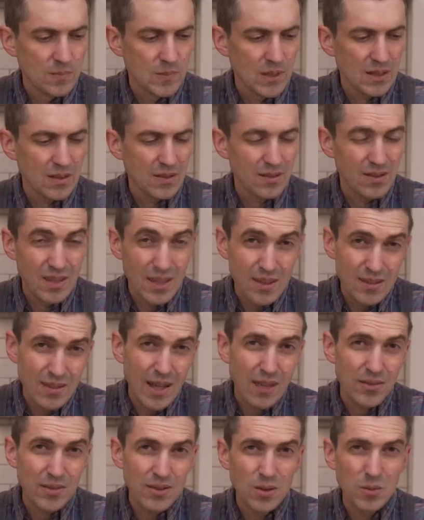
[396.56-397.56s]
Like, does this
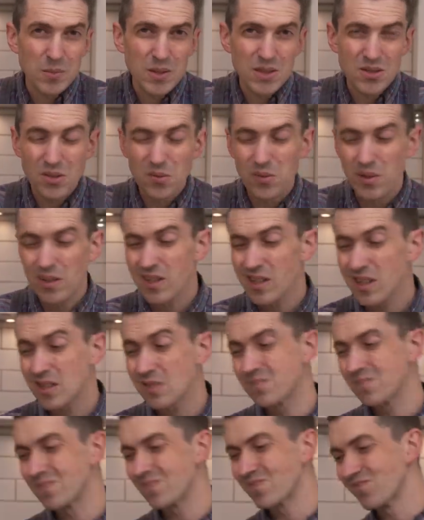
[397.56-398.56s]
have so much going
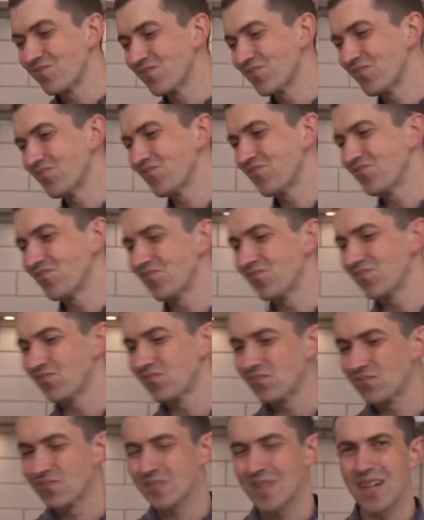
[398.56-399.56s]
on?
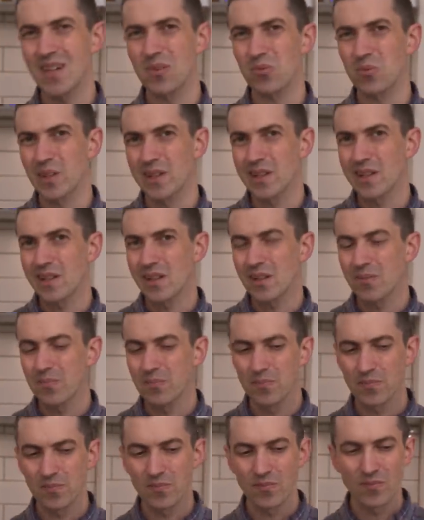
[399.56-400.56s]
Not really.
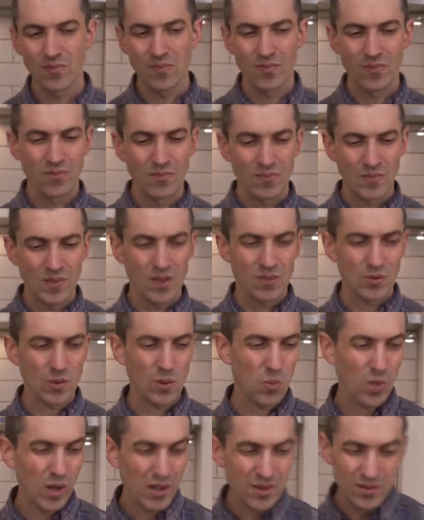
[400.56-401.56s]
Do I
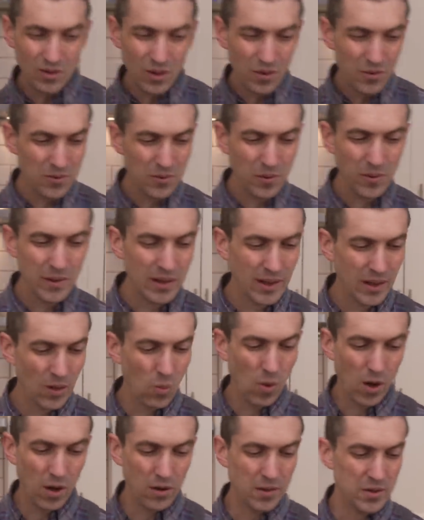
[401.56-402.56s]
want to start throwing like
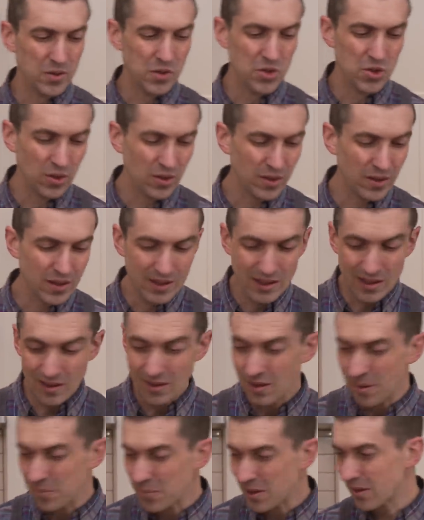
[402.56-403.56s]
water and sugar in
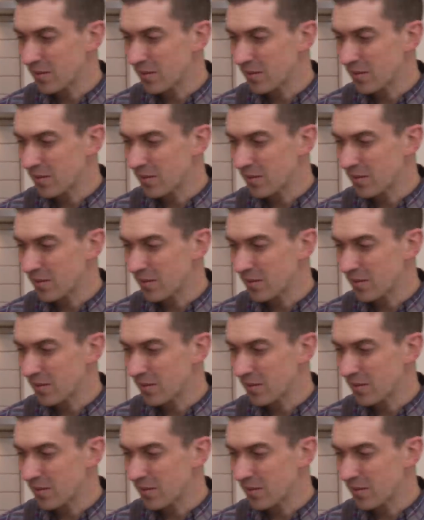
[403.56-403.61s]
there?